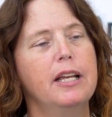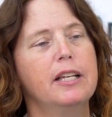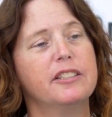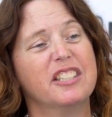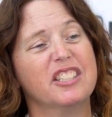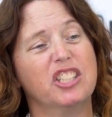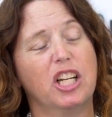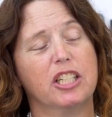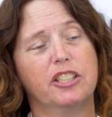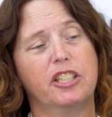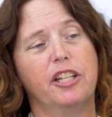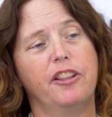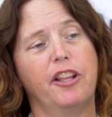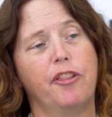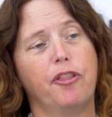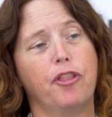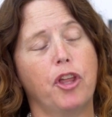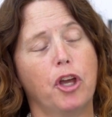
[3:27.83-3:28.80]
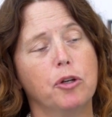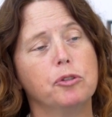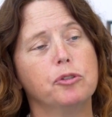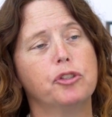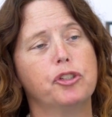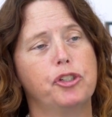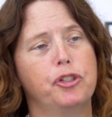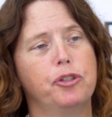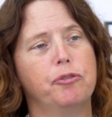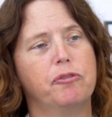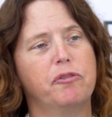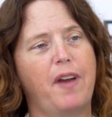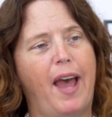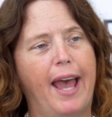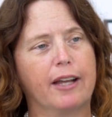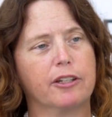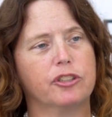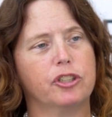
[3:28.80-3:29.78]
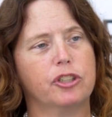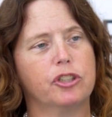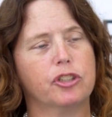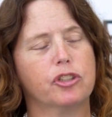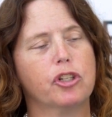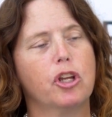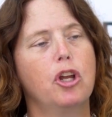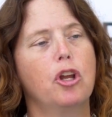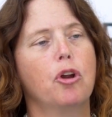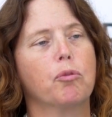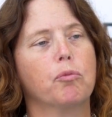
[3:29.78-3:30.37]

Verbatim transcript: suggesting that those two factors